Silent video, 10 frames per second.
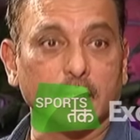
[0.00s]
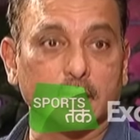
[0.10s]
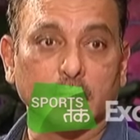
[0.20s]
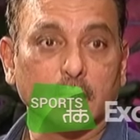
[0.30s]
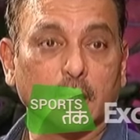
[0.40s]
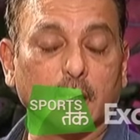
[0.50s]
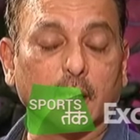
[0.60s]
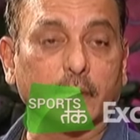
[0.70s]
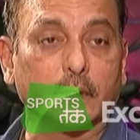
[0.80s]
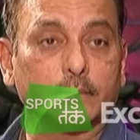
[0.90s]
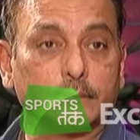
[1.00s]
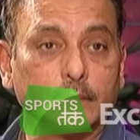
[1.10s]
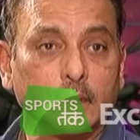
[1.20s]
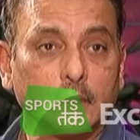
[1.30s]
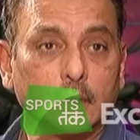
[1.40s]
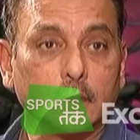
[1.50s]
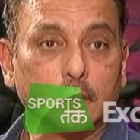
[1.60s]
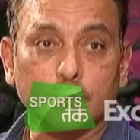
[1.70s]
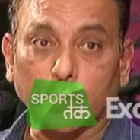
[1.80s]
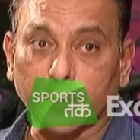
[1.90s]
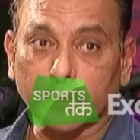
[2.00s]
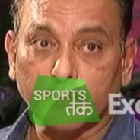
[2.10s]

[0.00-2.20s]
hours. But is the preparation time enough? Sorry?